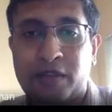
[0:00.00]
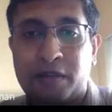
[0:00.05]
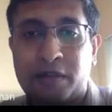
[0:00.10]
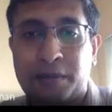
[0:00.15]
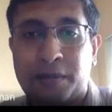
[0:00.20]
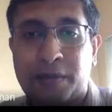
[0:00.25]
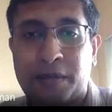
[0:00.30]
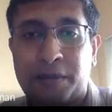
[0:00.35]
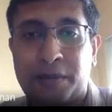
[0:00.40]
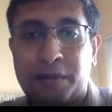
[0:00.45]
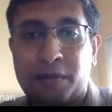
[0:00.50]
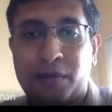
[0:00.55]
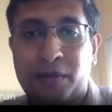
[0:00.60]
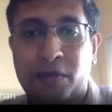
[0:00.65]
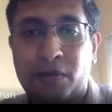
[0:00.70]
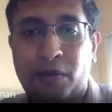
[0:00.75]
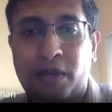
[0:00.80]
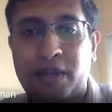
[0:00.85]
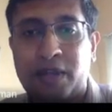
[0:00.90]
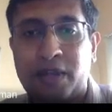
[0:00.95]
by
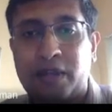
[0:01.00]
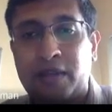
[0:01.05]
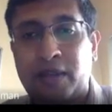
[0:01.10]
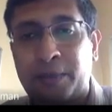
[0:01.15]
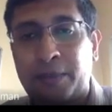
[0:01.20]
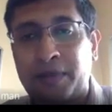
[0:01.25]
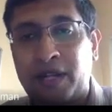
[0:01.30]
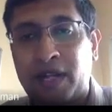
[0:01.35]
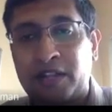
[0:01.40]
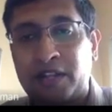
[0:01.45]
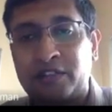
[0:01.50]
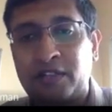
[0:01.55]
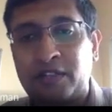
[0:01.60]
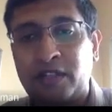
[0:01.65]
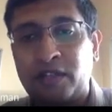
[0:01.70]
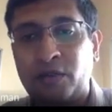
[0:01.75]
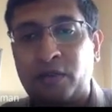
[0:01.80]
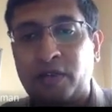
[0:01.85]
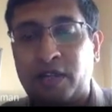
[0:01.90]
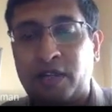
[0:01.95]
growing
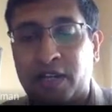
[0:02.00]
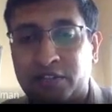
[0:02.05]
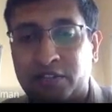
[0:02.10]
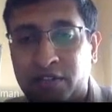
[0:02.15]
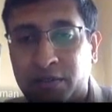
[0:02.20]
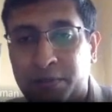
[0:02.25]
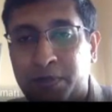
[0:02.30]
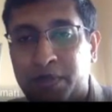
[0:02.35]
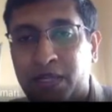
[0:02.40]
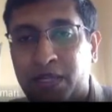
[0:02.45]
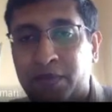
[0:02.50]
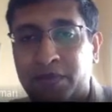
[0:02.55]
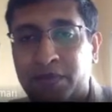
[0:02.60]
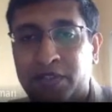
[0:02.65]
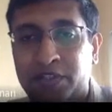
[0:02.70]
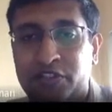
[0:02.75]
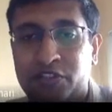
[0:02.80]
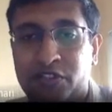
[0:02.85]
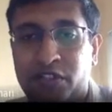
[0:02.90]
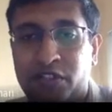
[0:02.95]
epitaxially, you can actually play with
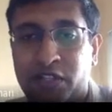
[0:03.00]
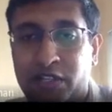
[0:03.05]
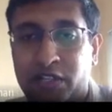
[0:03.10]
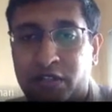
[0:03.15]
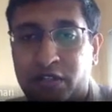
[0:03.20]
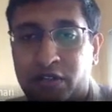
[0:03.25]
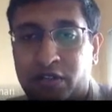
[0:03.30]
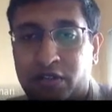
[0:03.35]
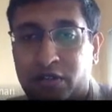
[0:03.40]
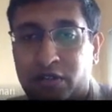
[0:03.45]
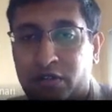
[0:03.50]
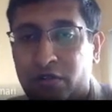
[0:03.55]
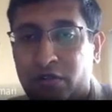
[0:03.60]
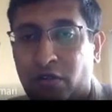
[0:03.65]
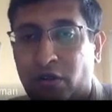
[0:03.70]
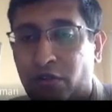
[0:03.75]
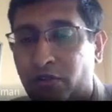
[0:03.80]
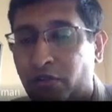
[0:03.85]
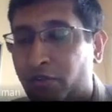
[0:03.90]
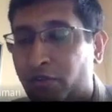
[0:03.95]
the strain
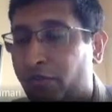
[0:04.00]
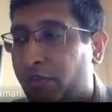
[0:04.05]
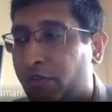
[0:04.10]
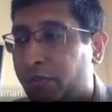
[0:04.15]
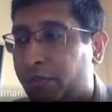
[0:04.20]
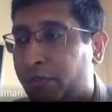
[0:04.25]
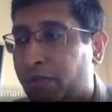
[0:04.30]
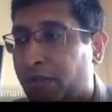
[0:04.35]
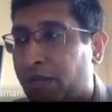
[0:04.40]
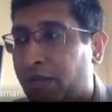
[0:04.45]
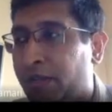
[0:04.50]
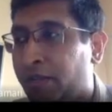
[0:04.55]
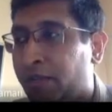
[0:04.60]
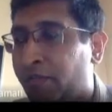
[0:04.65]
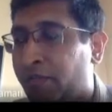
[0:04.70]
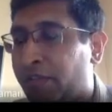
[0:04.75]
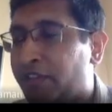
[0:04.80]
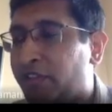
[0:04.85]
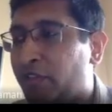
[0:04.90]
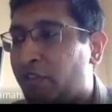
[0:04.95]
of your film. And
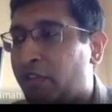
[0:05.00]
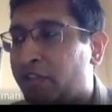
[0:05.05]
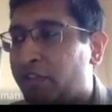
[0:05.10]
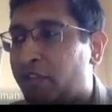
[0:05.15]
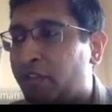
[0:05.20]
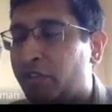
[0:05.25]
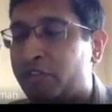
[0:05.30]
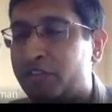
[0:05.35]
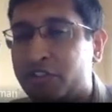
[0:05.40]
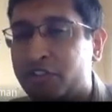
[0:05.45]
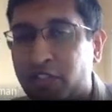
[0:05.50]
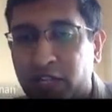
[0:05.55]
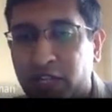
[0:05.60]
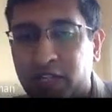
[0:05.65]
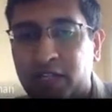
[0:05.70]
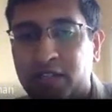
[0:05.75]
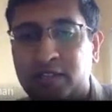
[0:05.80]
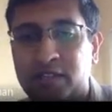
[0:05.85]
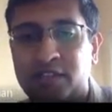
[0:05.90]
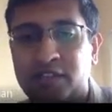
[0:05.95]
once you introduce
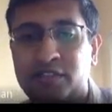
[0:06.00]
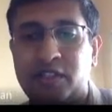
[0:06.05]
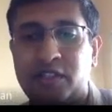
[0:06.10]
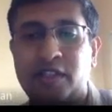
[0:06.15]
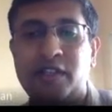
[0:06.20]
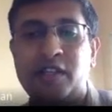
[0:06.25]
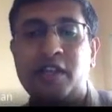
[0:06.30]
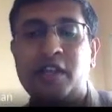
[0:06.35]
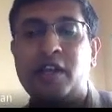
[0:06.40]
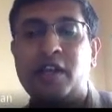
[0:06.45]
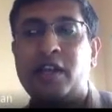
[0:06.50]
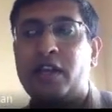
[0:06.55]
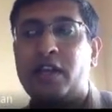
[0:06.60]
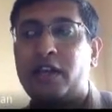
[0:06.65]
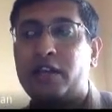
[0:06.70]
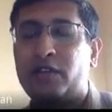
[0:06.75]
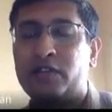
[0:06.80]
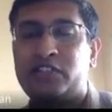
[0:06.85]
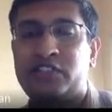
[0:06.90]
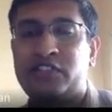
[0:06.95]
strain, essentially,
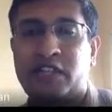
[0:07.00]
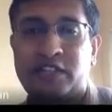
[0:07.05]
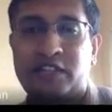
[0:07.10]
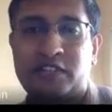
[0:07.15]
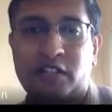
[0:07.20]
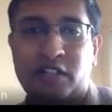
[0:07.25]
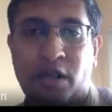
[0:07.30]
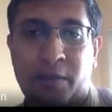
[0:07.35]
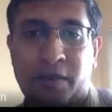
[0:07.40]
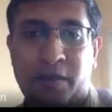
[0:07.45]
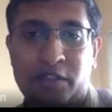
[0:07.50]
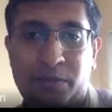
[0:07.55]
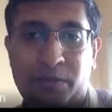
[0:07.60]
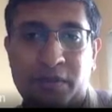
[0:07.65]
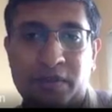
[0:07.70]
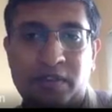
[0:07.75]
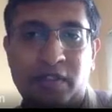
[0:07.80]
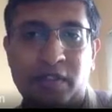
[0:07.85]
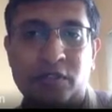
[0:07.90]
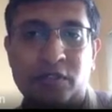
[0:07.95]
you change atomic
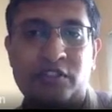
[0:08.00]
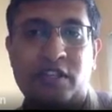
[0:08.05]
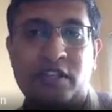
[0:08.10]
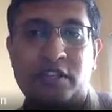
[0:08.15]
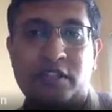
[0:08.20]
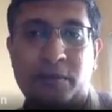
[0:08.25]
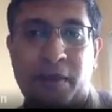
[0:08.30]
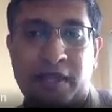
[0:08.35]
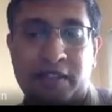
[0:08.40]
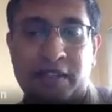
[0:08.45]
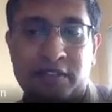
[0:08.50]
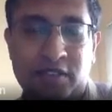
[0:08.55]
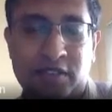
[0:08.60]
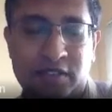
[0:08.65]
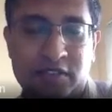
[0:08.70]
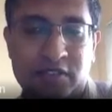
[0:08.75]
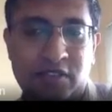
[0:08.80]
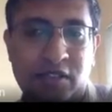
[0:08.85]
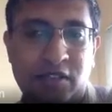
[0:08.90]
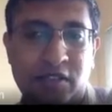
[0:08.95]
spacing, you change the band
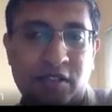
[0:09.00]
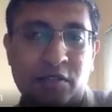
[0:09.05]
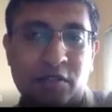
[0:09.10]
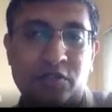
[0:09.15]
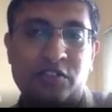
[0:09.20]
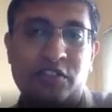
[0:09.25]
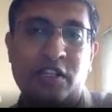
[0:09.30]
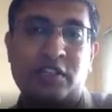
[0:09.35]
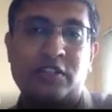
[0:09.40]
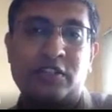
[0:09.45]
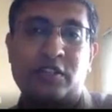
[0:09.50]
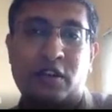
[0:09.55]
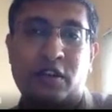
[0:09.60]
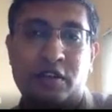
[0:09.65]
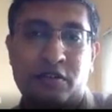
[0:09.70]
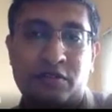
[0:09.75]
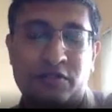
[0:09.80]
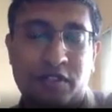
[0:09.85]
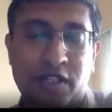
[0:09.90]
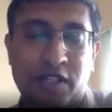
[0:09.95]
structure, you change a
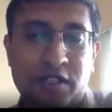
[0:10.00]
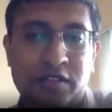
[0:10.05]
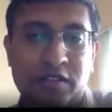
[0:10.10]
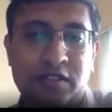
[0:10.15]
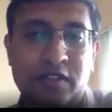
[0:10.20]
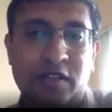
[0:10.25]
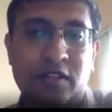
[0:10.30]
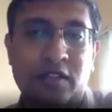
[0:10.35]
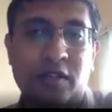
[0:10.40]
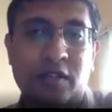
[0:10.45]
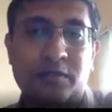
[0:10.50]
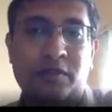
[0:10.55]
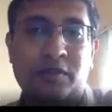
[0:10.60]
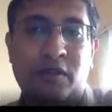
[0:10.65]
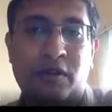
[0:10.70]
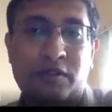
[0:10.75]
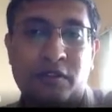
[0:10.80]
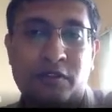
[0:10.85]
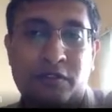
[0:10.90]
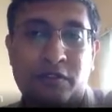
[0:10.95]
lot of things in terms of
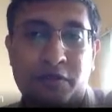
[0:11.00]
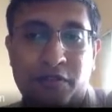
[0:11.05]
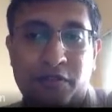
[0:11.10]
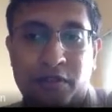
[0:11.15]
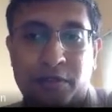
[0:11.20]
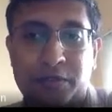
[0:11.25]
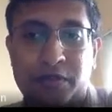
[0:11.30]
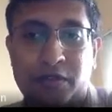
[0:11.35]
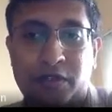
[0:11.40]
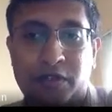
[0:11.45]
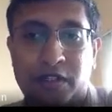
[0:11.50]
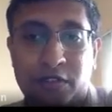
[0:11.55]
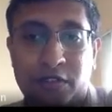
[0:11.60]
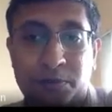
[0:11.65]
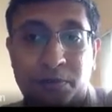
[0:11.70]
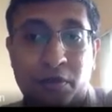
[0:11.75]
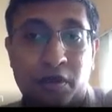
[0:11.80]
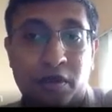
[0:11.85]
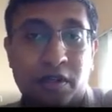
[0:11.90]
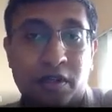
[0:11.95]
how the films
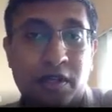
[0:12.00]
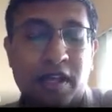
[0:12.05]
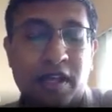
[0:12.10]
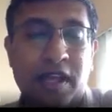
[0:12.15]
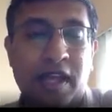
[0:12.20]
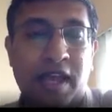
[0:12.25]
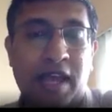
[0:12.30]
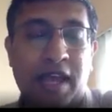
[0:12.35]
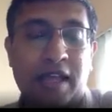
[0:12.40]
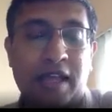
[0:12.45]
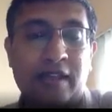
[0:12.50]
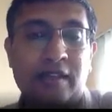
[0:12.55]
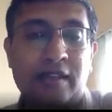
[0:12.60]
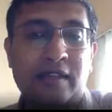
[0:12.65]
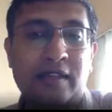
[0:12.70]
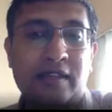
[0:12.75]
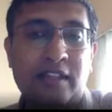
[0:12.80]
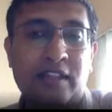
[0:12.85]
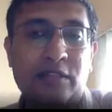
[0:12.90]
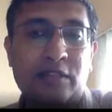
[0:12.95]
respond.
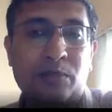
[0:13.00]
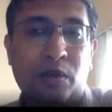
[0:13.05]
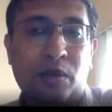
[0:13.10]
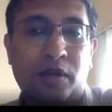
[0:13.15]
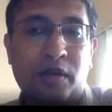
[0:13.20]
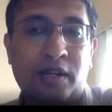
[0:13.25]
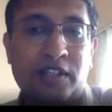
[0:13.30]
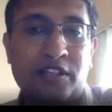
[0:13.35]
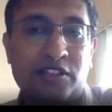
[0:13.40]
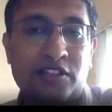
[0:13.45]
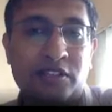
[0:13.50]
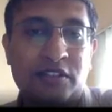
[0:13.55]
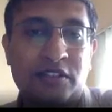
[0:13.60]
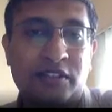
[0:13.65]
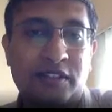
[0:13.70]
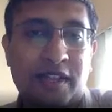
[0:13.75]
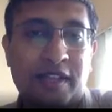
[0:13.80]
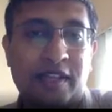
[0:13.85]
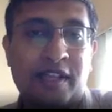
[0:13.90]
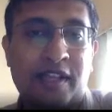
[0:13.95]
And these
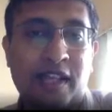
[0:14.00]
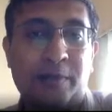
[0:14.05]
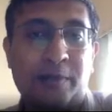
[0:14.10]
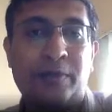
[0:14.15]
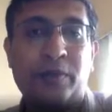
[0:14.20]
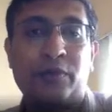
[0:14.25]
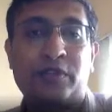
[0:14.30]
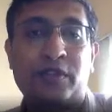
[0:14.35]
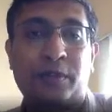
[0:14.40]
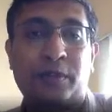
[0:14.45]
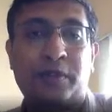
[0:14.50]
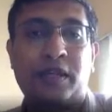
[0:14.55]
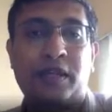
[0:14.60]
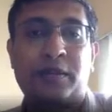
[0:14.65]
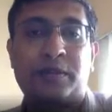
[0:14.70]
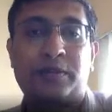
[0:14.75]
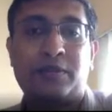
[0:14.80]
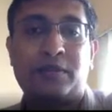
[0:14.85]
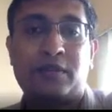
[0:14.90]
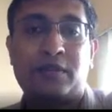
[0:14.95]
modulations can help you
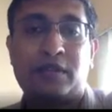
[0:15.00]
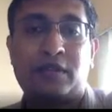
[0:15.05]
sometimes